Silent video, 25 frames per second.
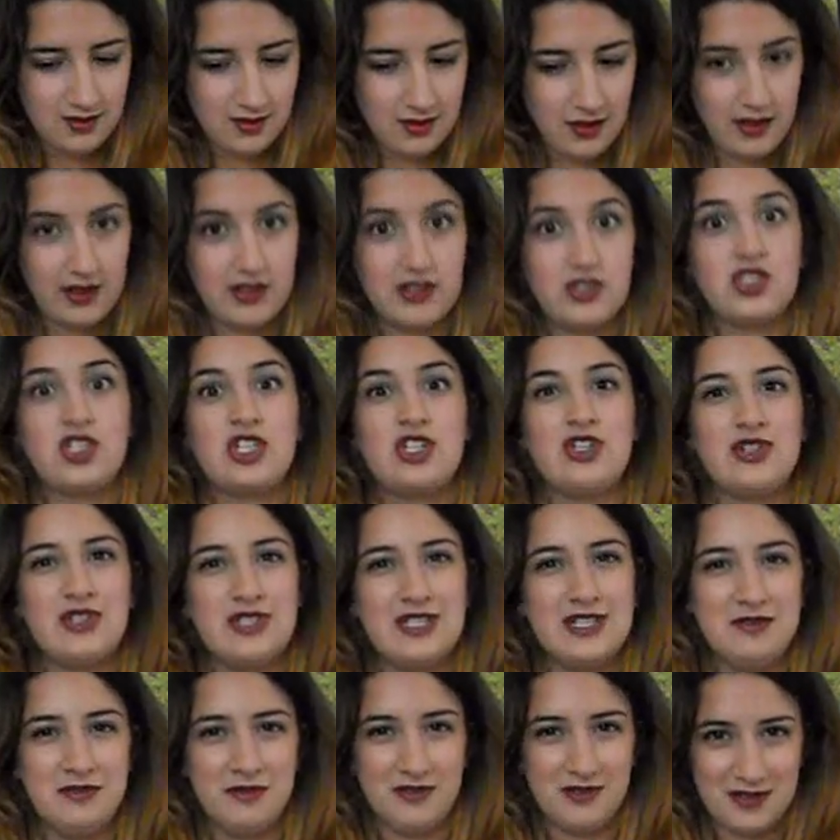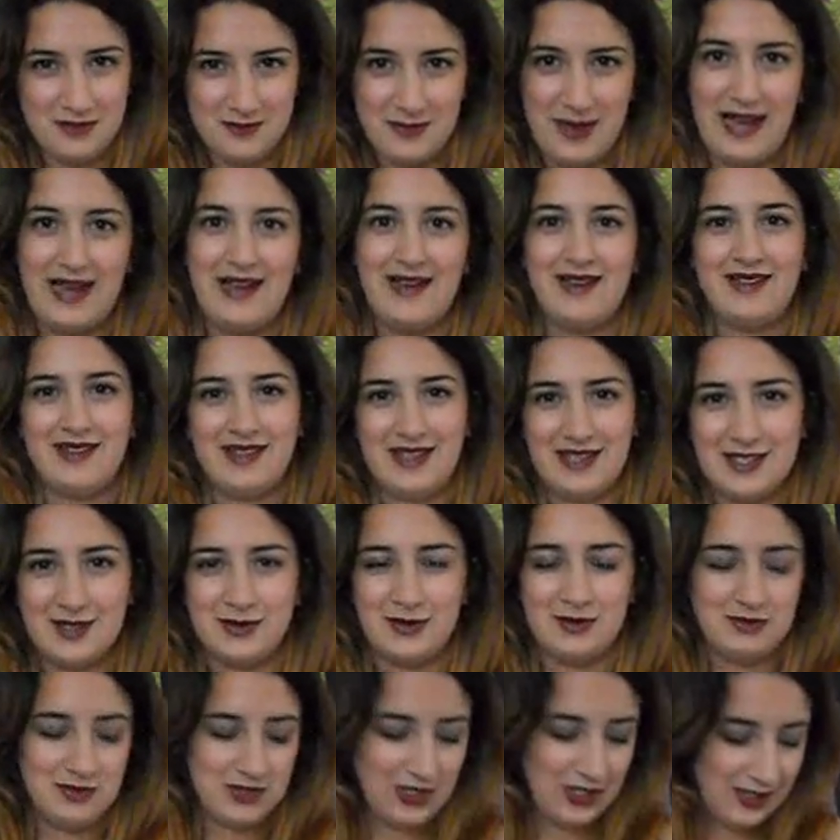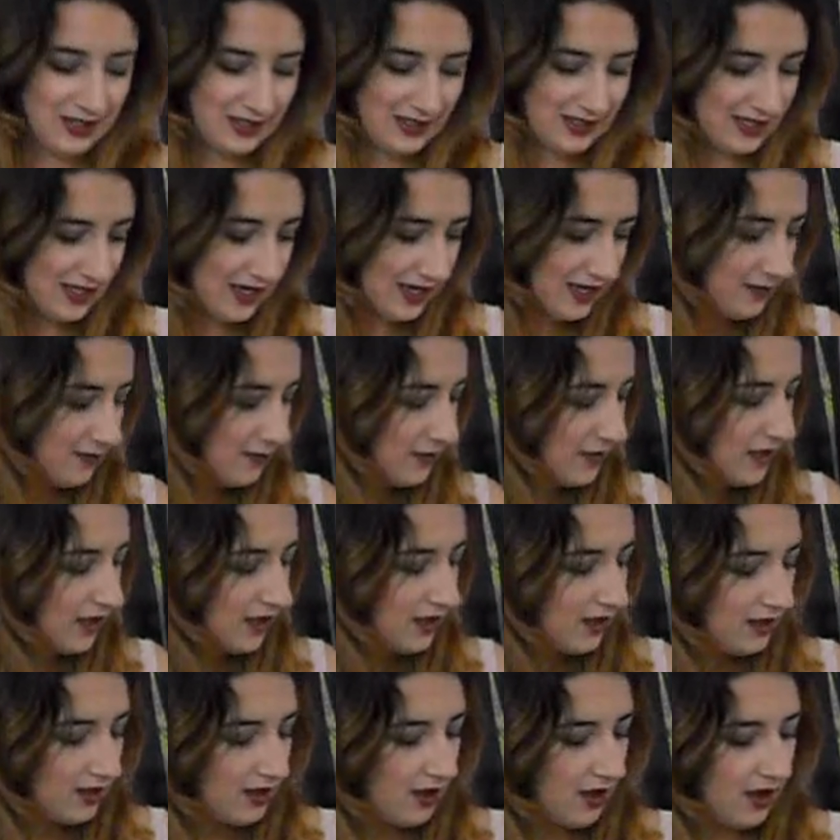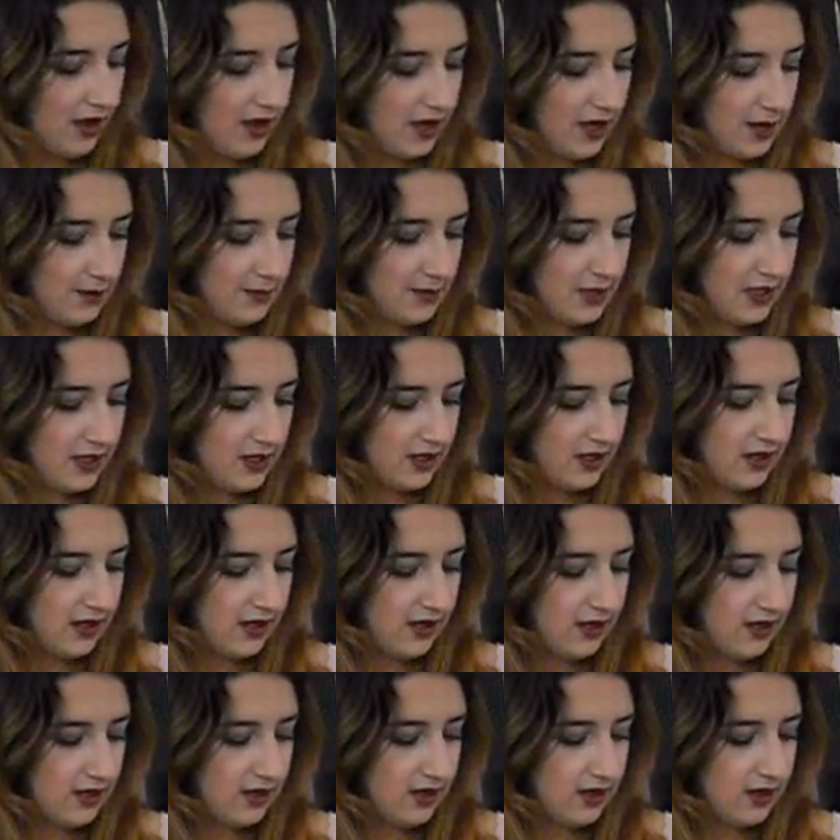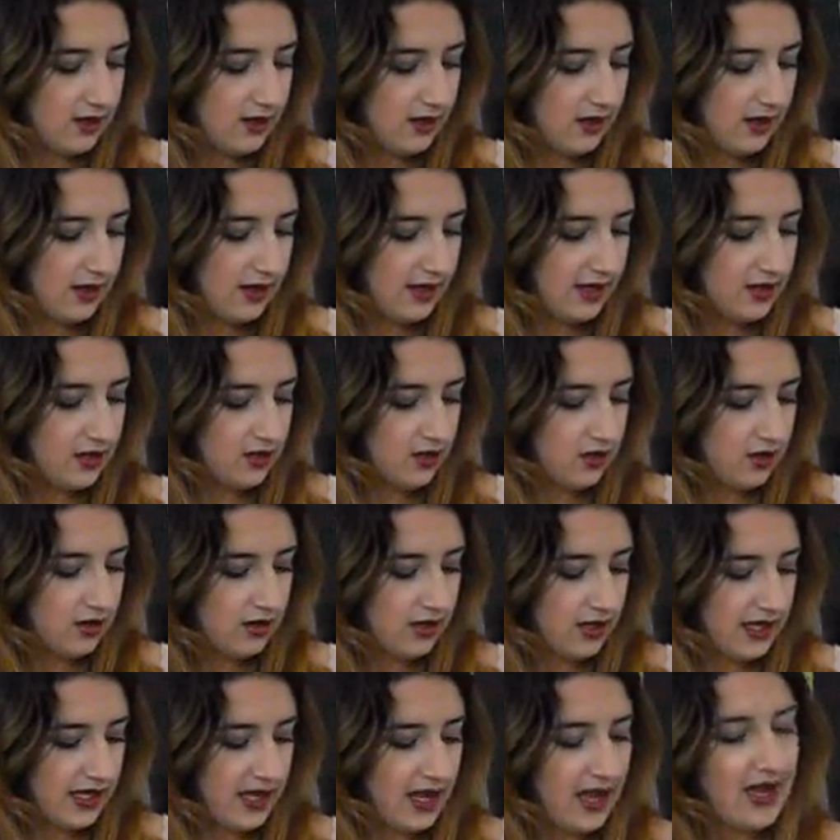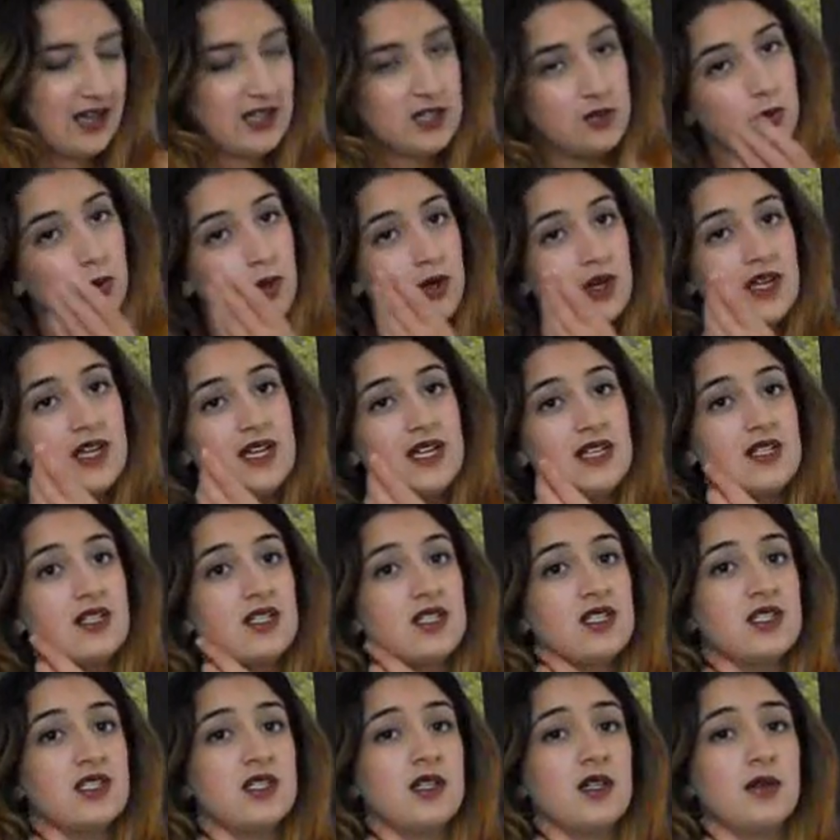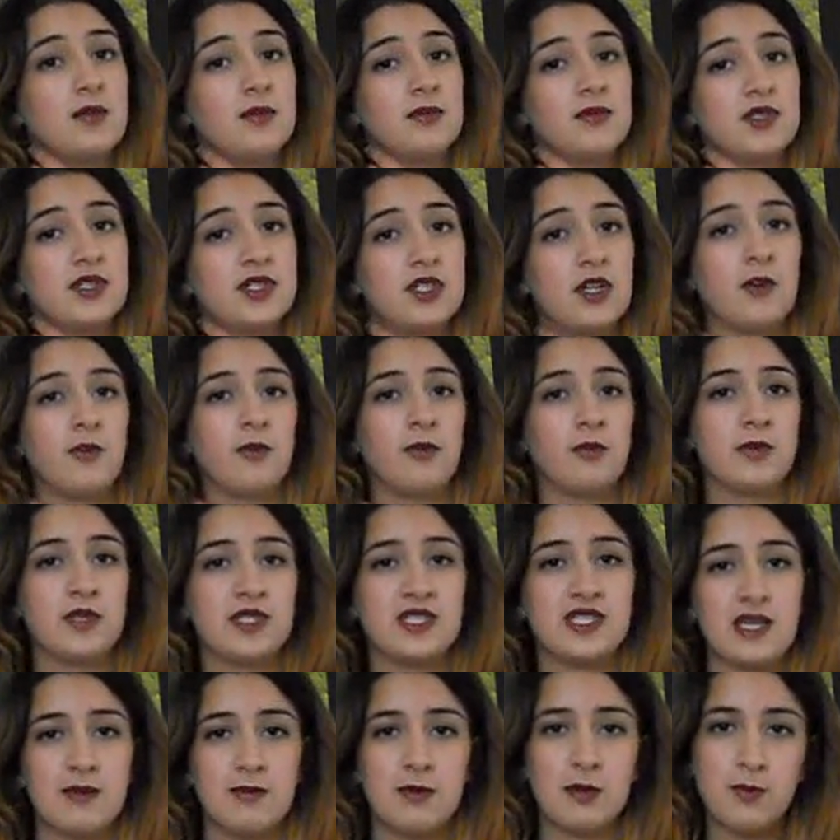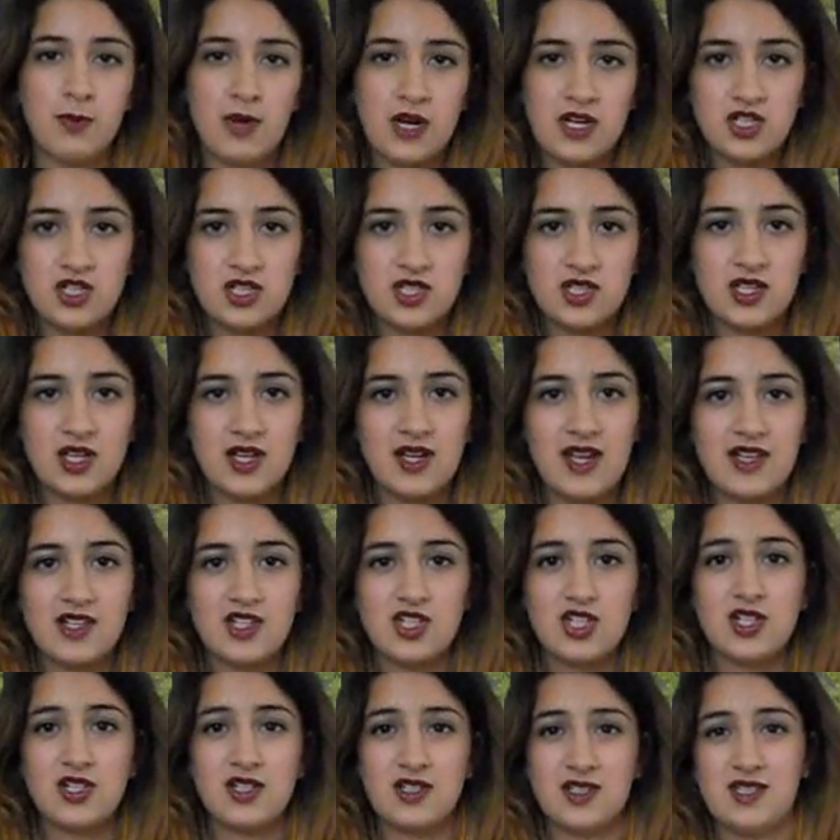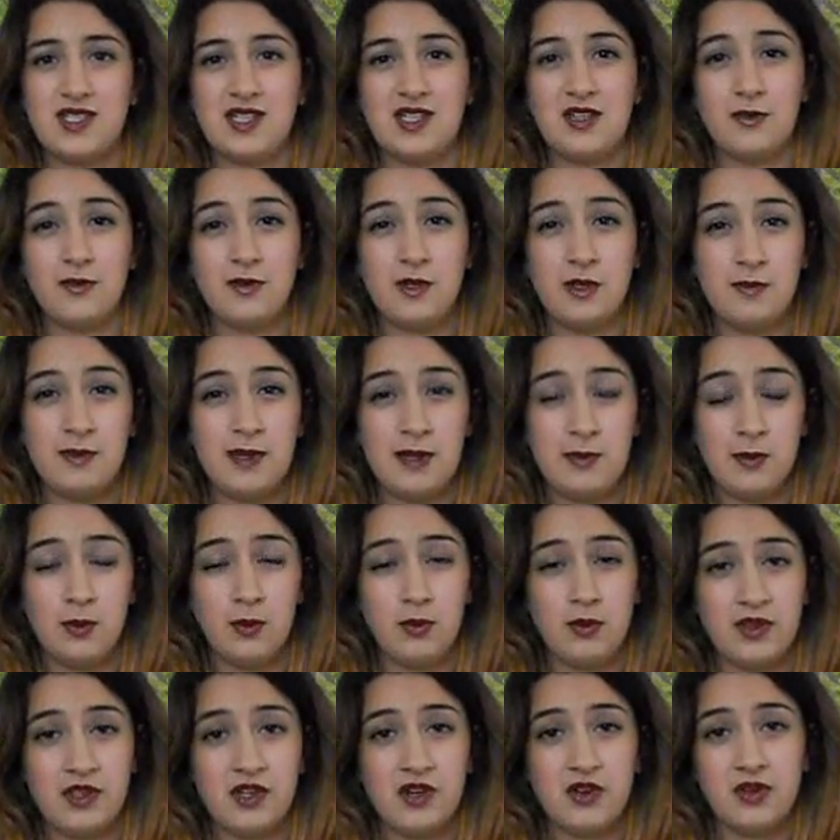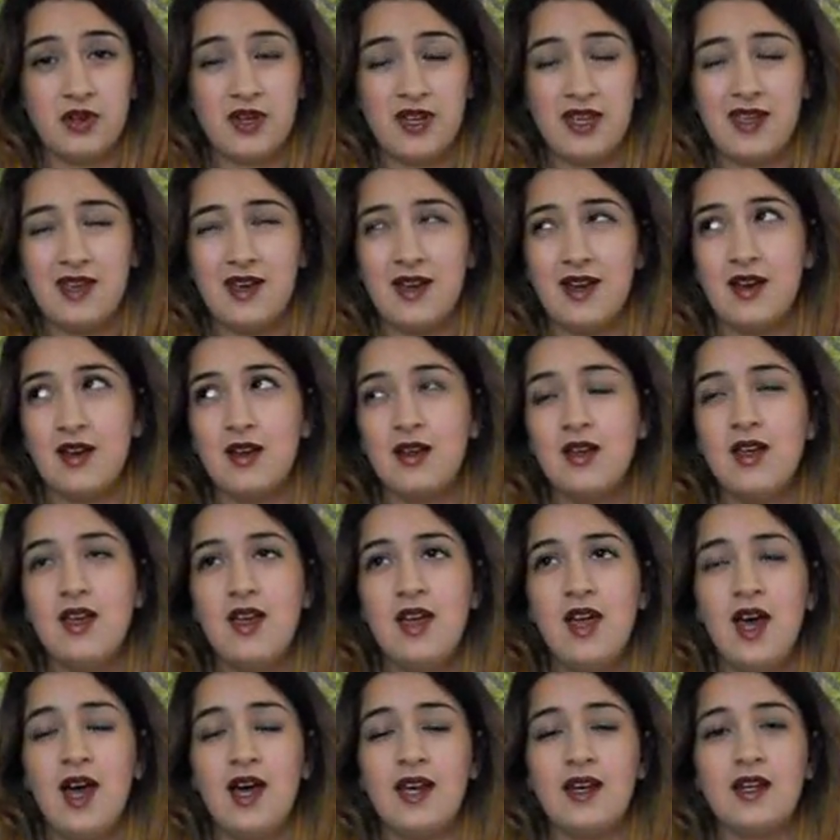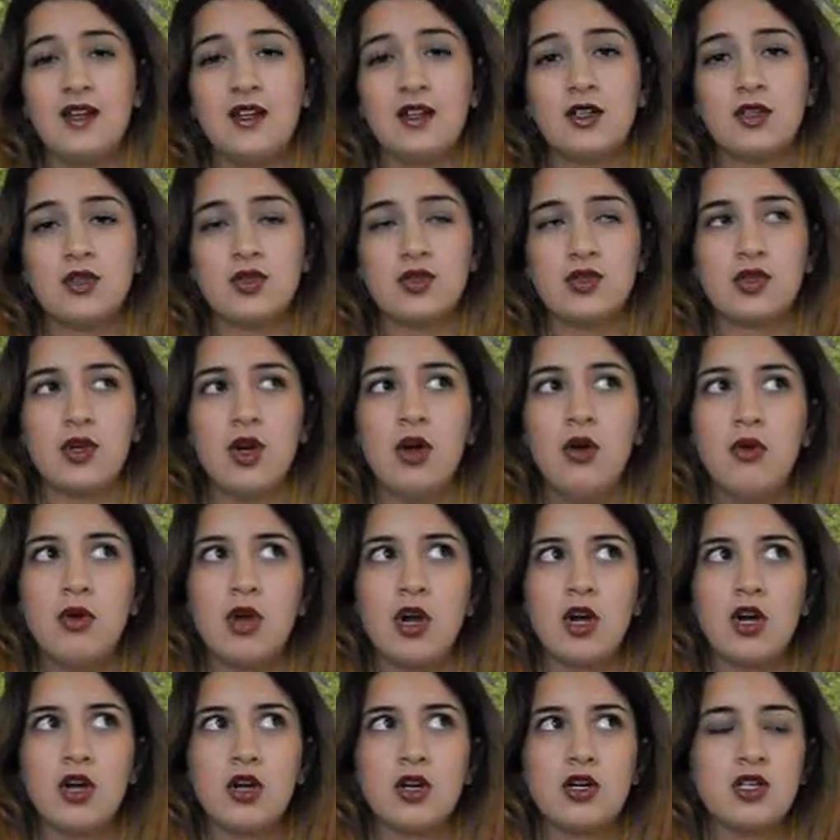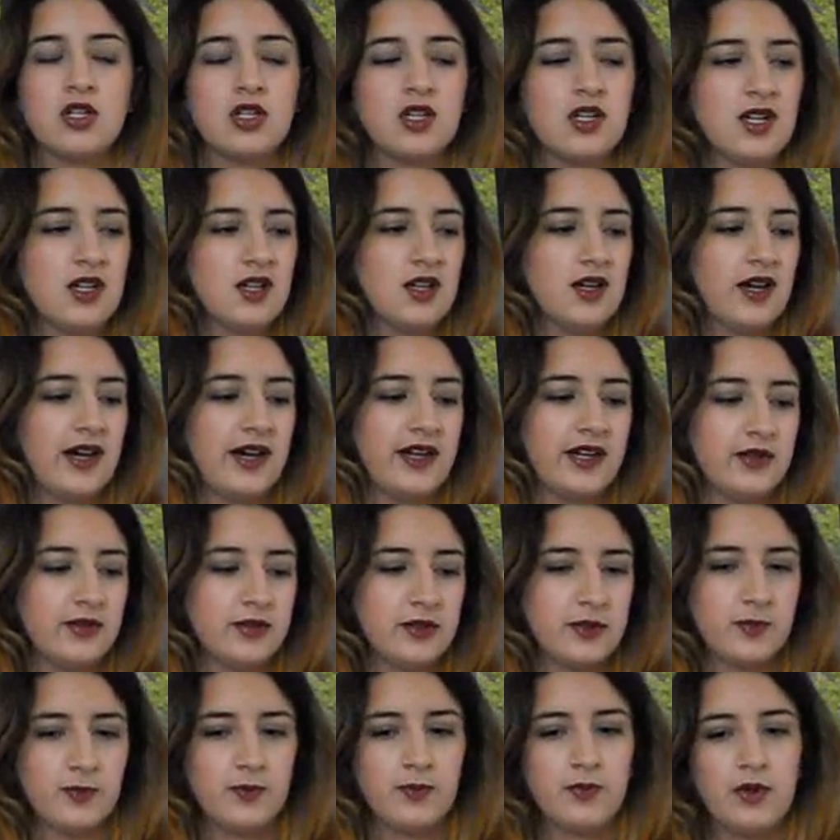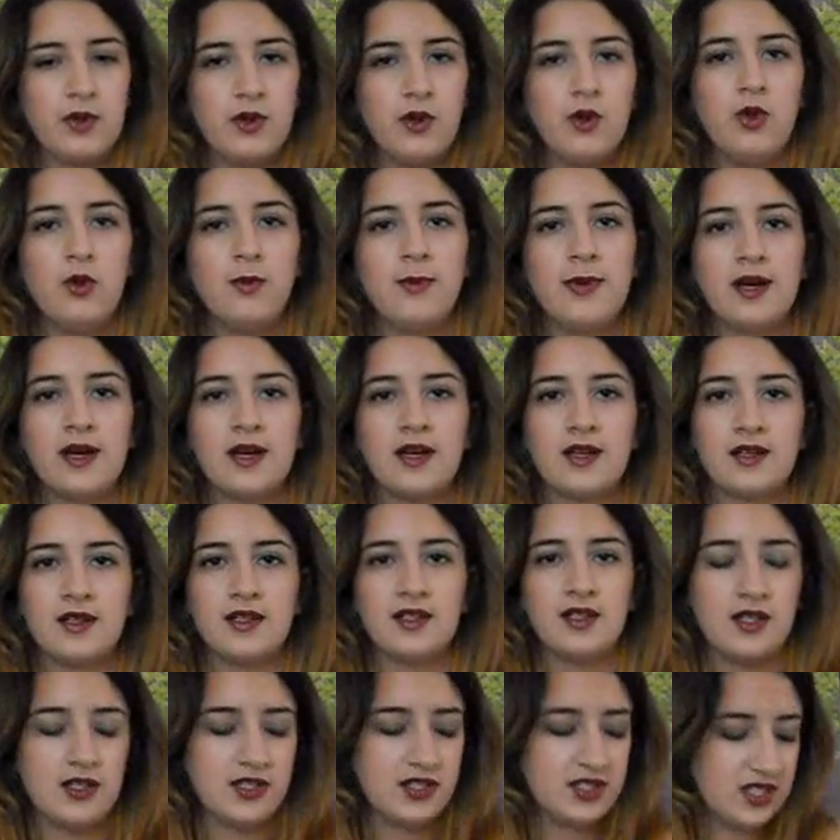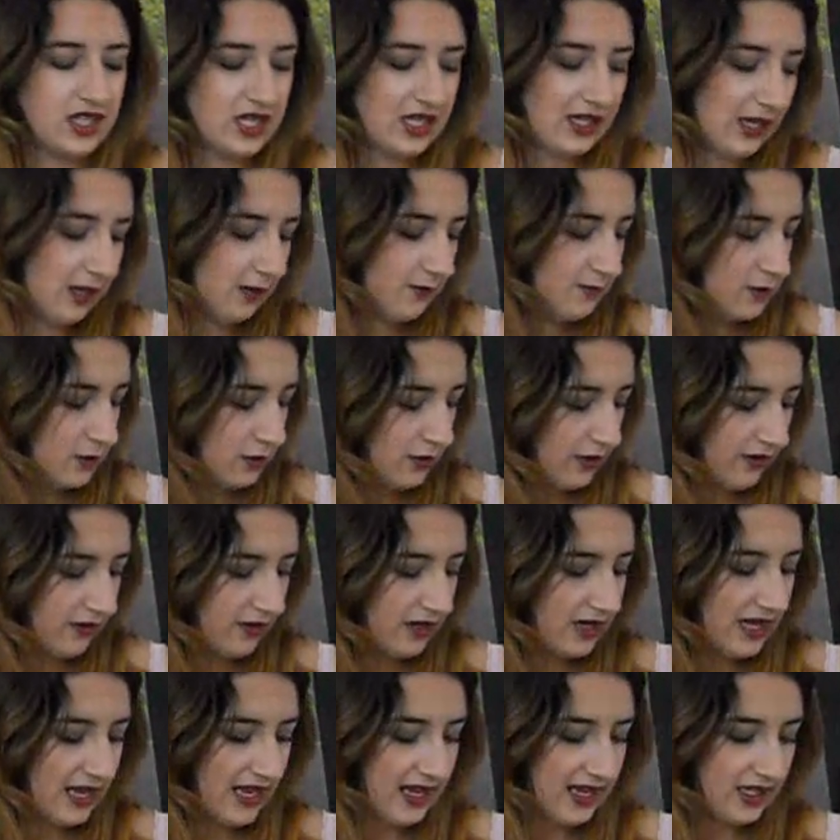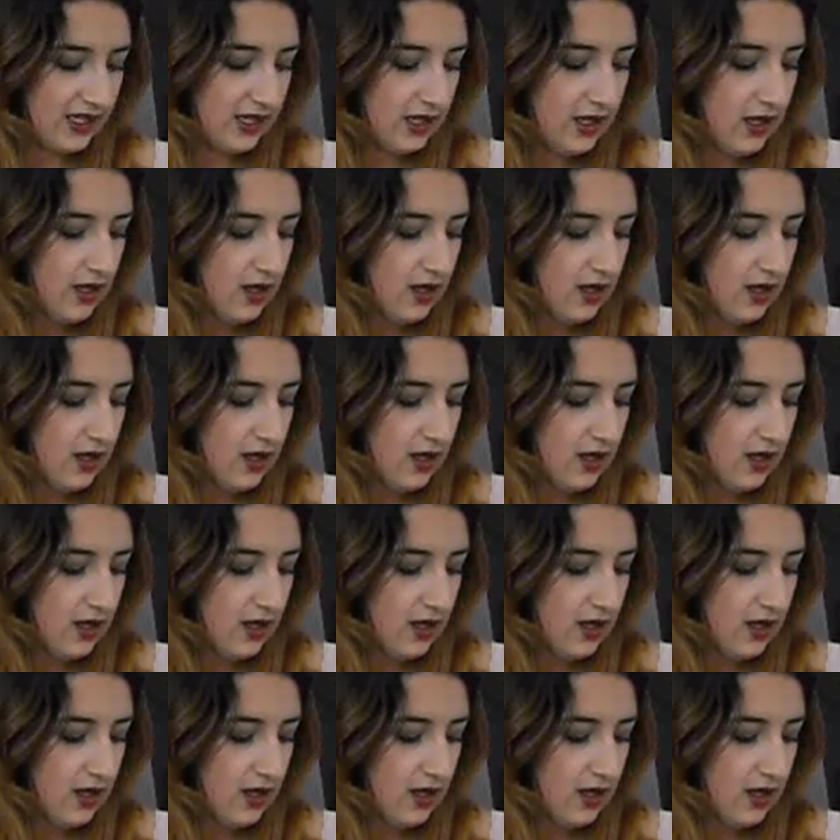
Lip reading: Like duty-free MAC, that's what I'm trying to say. And I had wanted some stuff from the semi-precious collection. I've seen a few people with it on here and it looks so good, and I was uber lusting after it really.